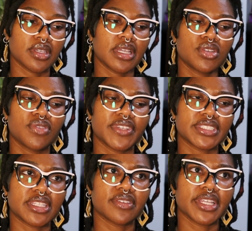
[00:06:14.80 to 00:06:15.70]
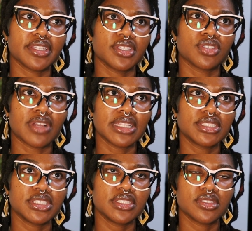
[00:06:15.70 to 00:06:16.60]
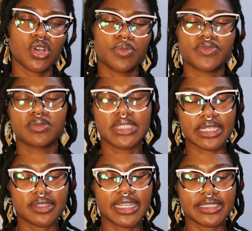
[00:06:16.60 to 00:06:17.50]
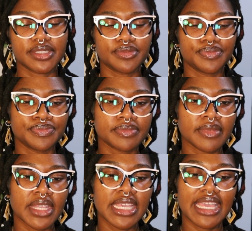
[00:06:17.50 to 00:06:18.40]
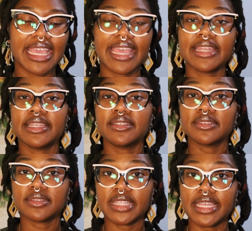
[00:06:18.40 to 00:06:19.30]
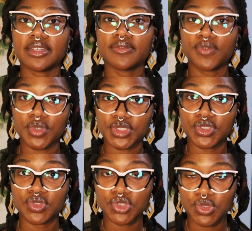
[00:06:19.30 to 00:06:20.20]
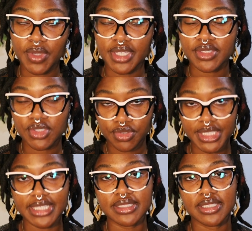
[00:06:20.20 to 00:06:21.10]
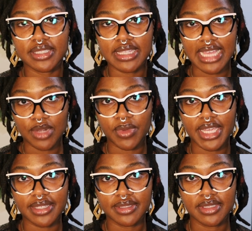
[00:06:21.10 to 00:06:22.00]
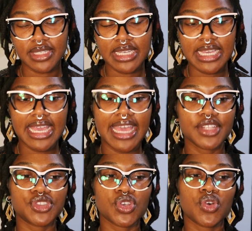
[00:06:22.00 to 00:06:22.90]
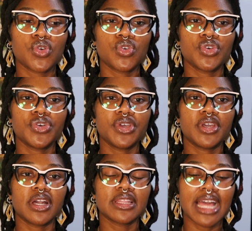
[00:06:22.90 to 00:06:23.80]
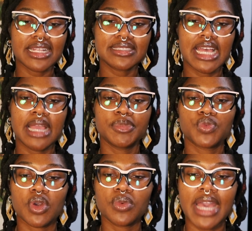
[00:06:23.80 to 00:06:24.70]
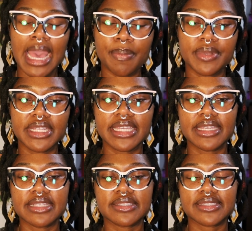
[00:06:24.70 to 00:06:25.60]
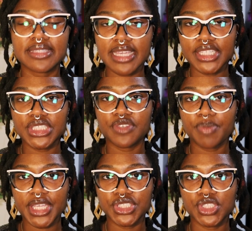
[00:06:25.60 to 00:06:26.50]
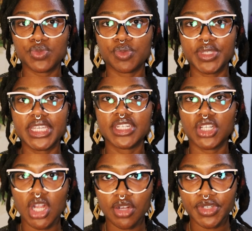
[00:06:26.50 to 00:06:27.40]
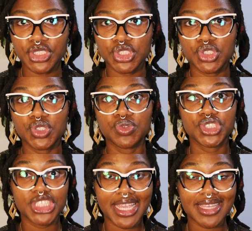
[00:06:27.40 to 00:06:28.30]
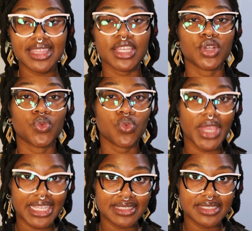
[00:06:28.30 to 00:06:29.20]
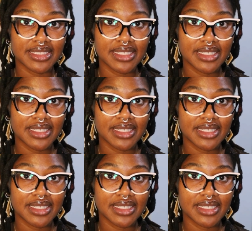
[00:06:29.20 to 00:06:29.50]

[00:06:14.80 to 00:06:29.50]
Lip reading: I don't know if I said that right. Urology? Oh, yeah, I did. And it then forces you to excrete it that way. And so a lot of times what will happen is CHF patients will be encouraged to check their weight.